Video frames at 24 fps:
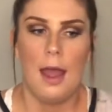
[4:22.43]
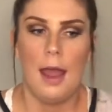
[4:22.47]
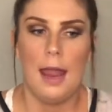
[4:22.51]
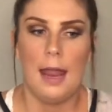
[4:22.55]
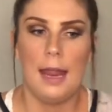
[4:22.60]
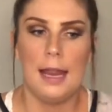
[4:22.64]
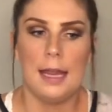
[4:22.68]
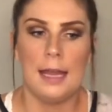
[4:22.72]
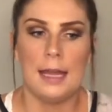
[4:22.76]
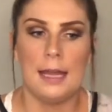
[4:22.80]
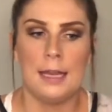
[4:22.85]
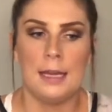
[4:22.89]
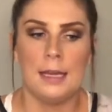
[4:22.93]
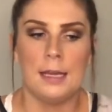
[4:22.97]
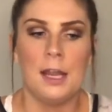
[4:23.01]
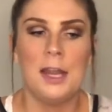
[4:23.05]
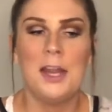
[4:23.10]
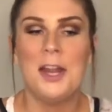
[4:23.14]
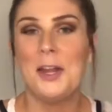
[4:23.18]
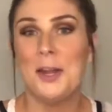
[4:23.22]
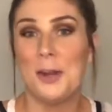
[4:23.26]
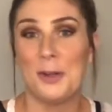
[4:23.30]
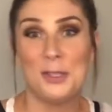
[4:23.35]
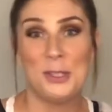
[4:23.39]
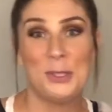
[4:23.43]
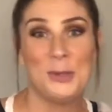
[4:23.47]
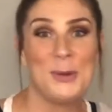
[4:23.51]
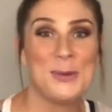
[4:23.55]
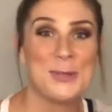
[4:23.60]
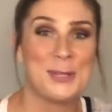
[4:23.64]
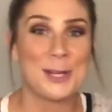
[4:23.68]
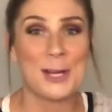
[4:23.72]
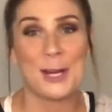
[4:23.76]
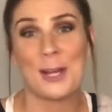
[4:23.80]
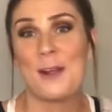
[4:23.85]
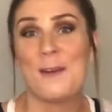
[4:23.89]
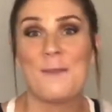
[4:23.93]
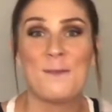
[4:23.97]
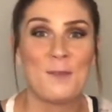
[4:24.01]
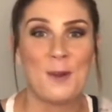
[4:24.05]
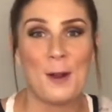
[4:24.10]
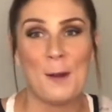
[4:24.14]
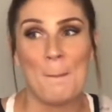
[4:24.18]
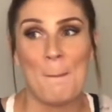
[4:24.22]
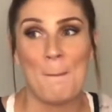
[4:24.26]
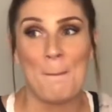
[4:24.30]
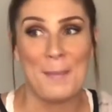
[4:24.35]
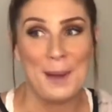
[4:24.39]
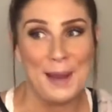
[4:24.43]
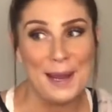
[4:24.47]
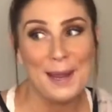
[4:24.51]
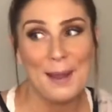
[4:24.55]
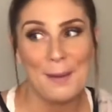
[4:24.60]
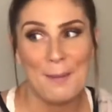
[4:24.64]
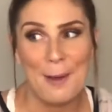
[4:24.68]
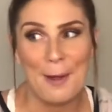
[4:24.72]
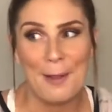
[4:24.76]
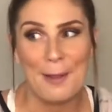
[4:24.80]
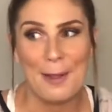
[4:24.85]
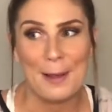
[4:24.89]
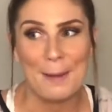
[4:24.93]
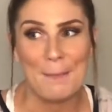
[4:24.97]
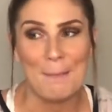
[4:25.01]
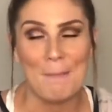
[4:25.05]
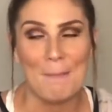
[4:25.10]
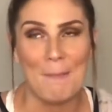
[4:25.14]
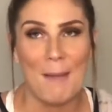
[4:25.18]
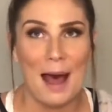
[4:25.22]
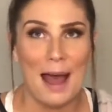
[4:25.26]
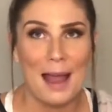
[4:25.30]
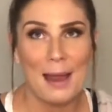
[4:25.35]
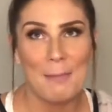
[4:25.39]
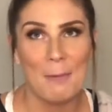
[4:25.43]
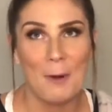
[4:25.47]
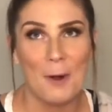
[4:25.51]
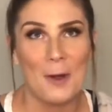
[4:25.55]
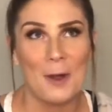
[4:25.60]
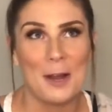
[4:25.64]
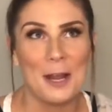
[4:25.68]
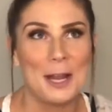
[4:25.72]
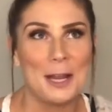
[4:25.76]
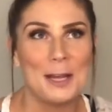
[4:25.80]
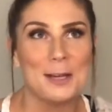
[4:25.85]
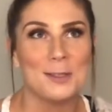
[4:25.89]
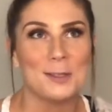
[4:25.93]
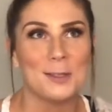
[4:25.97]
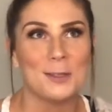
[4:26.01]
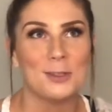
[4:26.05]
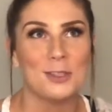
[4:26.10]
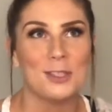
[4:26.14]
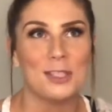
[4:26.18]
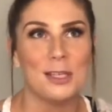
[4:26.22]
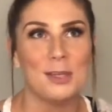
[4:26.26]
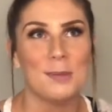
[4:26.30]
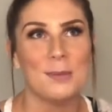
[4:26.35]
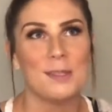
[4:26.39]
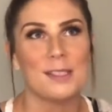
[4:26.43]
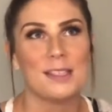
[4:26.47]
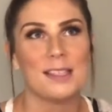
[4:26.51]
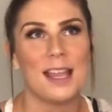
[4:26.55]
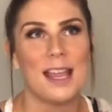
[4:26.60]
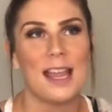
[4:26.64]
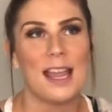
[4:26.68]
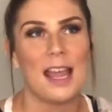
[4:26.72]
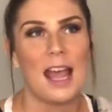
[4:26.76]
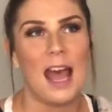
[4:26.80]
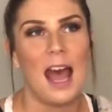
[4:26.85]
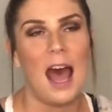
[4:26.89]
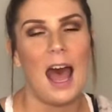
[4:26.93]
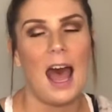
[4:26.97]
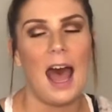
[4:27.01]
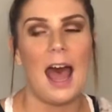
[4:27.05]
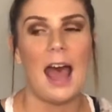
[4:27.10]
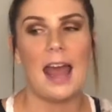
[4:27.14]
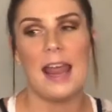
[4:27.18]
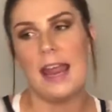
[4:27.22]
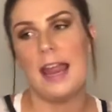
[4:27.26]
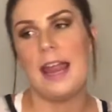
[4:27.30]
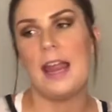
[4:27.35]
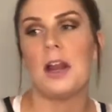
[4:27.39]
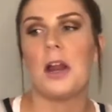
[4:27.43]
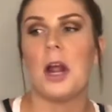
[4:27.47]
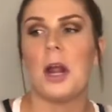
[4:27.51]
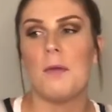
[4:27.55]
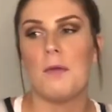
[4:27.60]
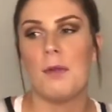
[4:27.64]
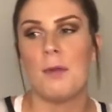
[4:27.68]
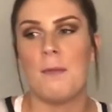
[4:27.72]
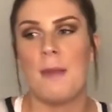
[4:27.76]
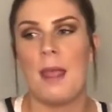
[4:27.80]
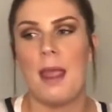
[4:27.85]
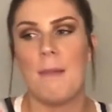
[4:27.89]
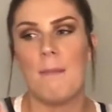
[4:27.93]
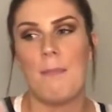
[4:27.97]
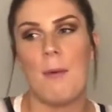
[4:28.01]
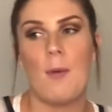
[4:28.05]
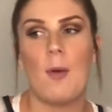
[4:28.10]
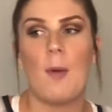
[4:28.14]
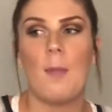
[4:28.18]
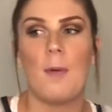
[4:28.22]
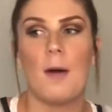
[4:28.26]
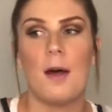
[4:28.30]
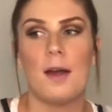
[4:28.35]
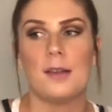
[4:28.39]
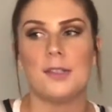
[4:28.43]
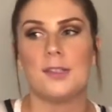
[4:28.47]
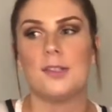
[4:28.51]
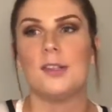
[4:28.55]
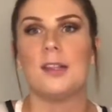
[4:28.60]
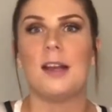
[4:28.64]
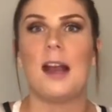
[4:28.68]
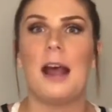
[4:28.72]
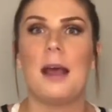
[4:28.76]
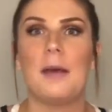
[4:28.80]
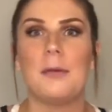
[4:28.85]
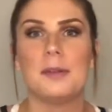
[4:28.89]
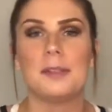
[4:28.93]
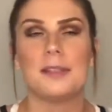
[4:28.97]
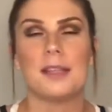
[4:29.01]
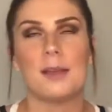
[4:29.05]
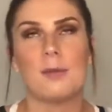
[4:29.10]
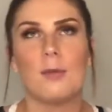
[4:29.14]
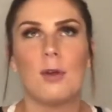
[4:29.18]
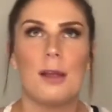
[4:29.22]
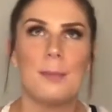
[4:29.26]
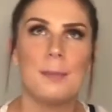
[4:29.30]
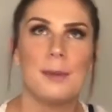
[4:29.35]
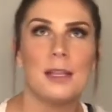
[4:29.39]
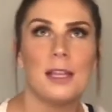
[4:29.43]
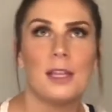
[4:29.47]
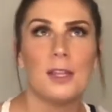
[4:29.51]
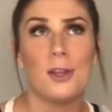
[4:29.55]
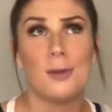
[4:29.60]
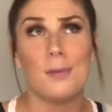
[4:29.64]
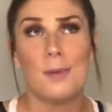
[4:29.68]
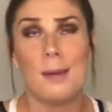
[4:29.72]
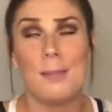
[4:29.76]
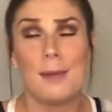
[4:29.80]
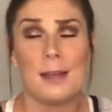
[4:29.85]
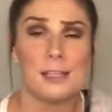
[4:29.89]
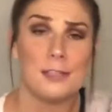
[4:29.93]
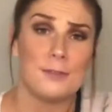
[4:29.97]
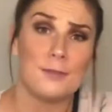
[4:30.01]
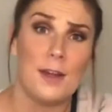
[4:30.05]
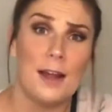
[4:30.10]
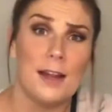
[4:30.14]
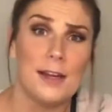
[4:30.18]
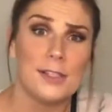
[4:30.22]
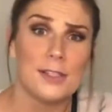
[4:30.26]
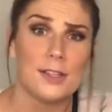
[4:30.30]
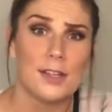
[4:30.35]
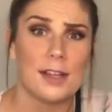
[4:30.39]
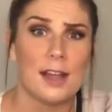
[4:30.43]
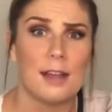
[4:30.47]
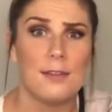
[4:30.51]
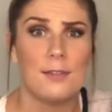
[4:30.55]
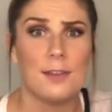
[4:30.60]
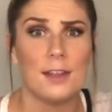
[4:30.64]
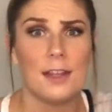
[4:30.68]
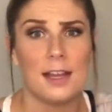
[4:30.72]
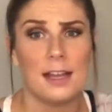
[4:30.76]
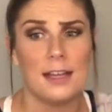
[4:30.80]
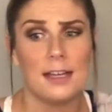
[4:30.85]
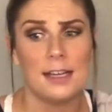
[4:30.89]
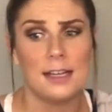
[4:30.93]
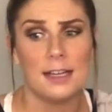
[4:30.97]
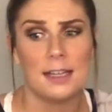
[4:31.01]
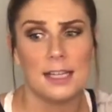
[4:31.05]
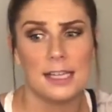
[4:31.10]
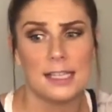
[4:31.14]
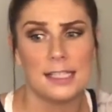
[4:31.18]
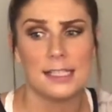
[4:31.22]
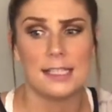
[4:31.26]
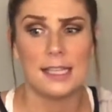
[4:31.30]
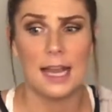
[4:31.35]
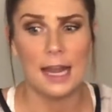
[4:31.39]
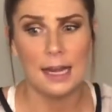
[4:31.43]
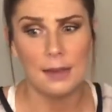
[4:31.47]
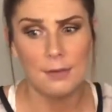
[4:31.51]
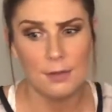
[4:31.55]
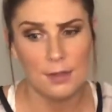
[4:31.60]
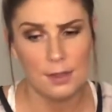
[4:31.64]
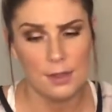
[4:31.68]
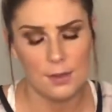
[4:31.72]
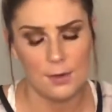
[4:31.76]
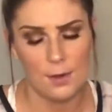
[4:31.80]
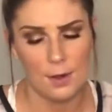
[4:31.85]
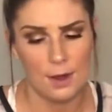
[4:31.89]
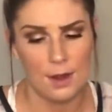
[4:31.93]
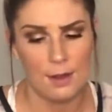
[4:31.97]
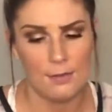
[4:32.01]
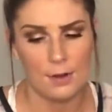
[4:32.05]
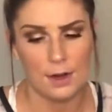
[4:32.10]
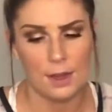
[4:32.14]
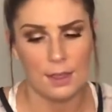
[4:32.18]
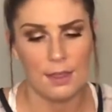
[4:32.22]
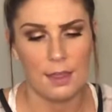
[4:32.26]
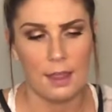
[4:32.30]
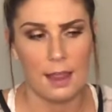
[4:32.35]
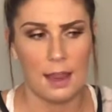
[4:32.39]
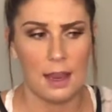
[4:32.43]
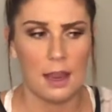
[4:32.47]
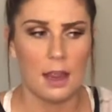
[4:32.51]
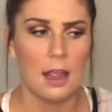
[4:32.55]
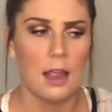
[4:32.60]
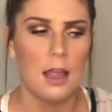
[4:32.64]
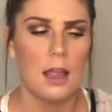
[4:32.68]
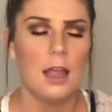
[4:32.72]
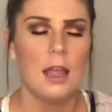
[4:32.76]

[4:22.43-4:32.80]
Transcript: And, you know, she wasn't going to confront me about, like, my partying. So she was like, I hate our roommate, blah, blah, blah. So then I was like, well, I mean, like, you're my best friend. So, like, I feel like I need to, like, side with you on everything.